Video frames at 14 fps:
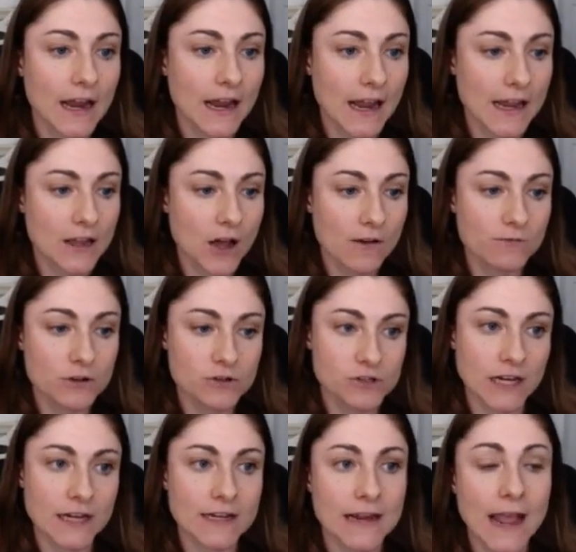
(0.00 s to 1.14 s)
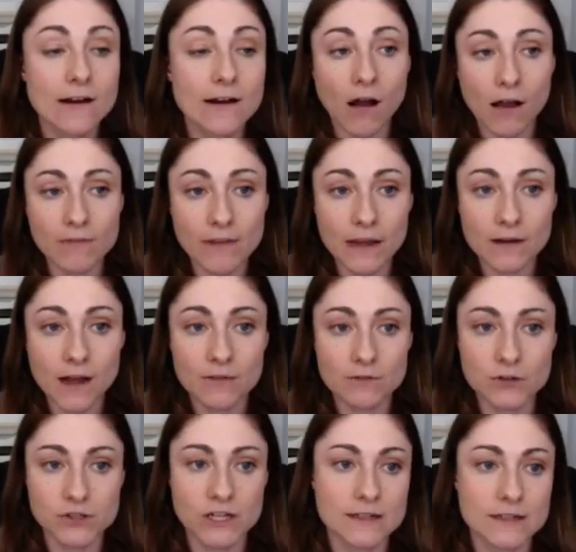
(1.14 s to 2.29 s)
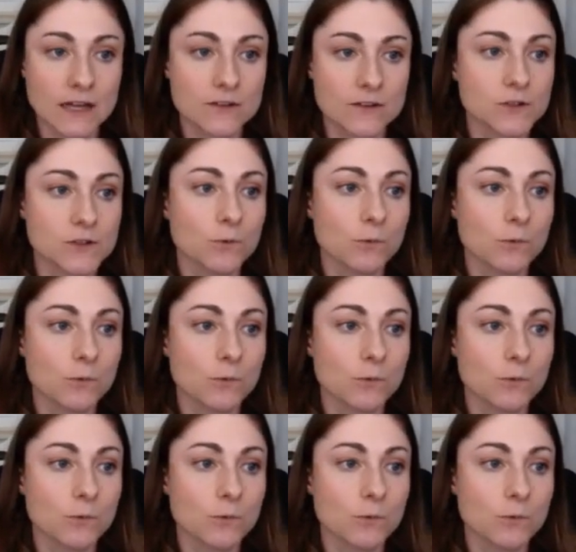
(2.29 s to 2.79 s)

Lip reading: a cover sheet. And on that cover sheet, it tells you